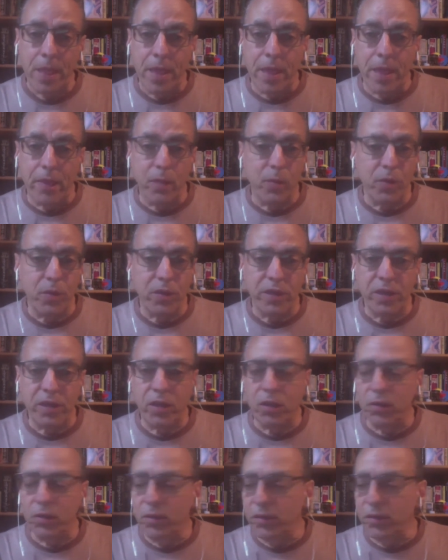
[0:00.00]
And the Buddha
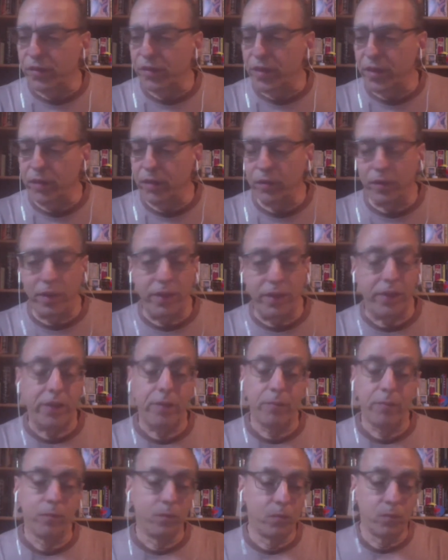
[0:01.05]
includes things like
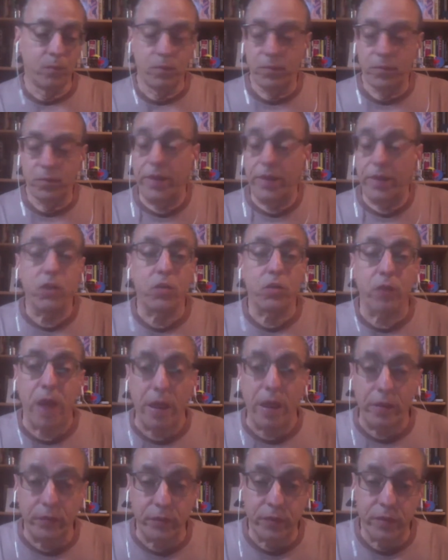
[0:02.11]
getting
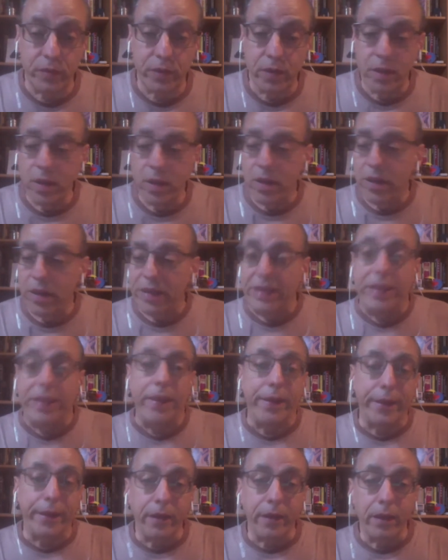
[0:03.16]
dressed,
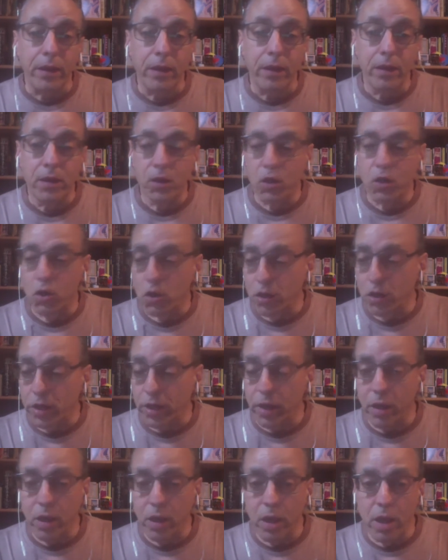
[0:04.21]
eating,
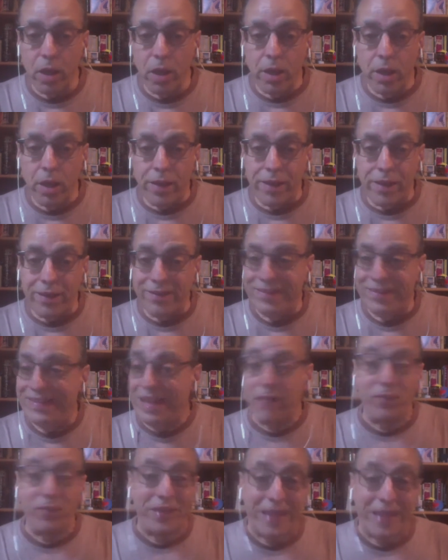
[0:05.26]
cooking,
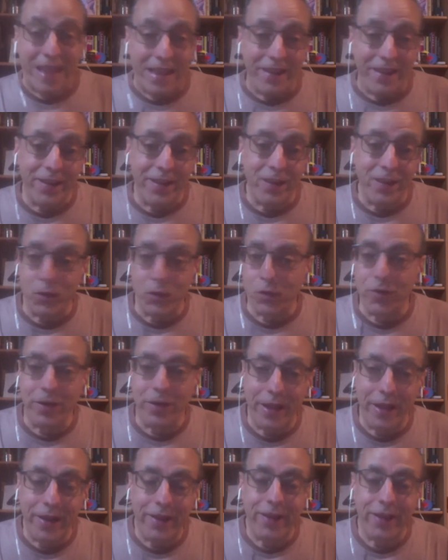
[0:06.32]
defecating,
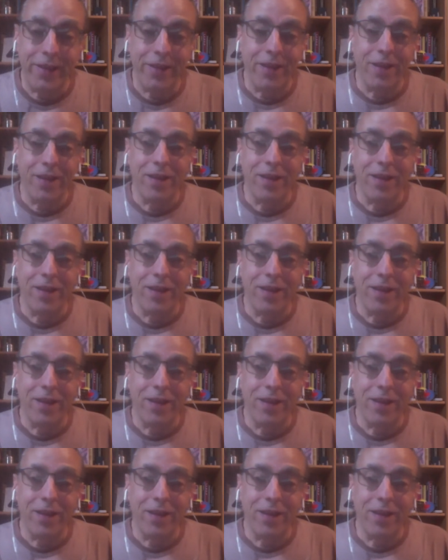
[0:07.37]
urinating,